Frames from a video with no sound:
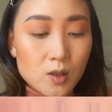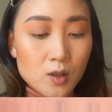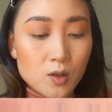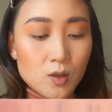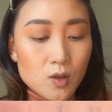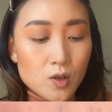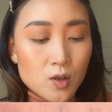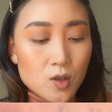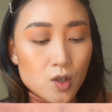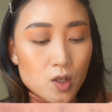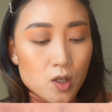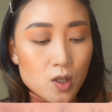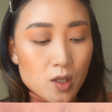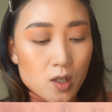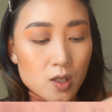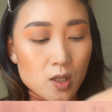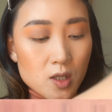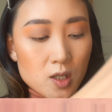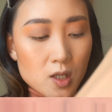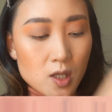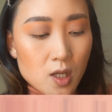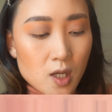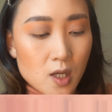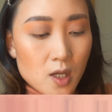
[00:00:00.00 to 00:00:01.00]
To just
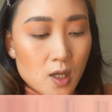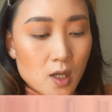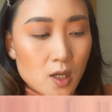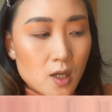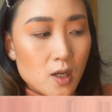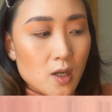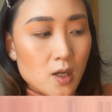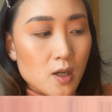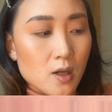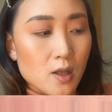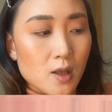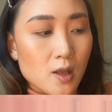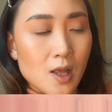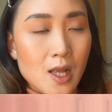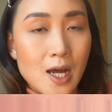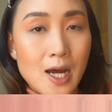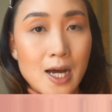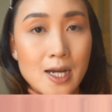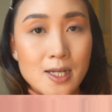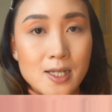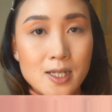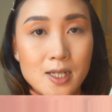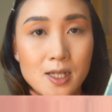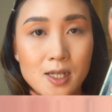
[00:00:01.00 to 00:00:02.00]
take
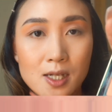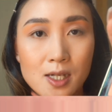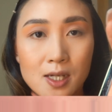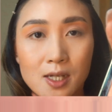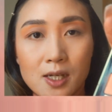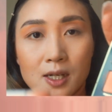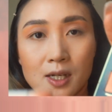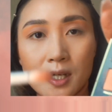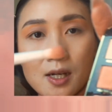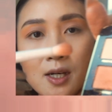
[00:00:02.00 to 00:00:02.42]
lastly